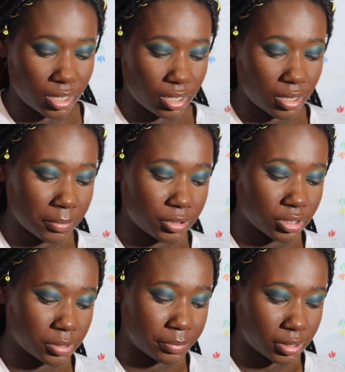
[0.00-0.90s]
And I'm going
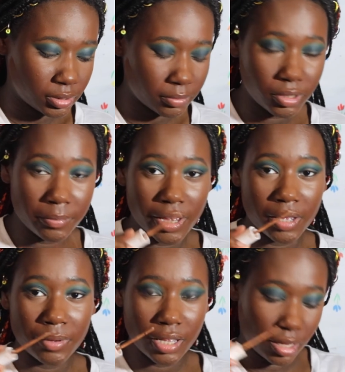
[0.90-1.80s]
to just put some on the back
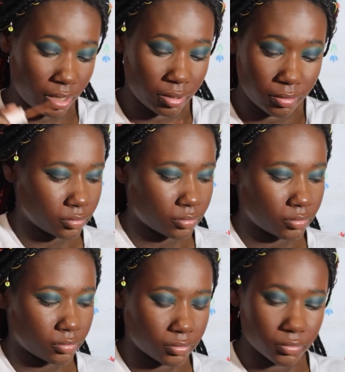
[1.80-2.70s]
of my hand
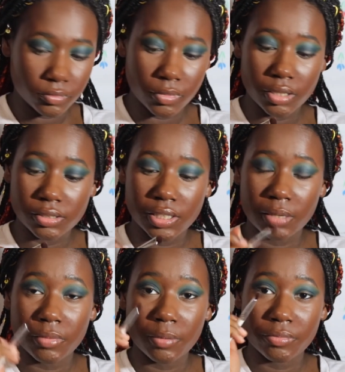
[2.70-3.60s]
and
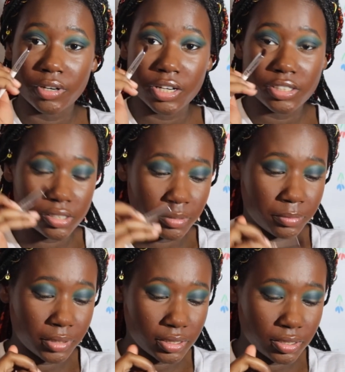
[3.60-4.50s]
take my brush
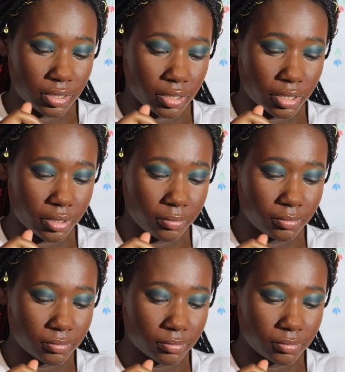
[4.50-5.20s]
and place it in there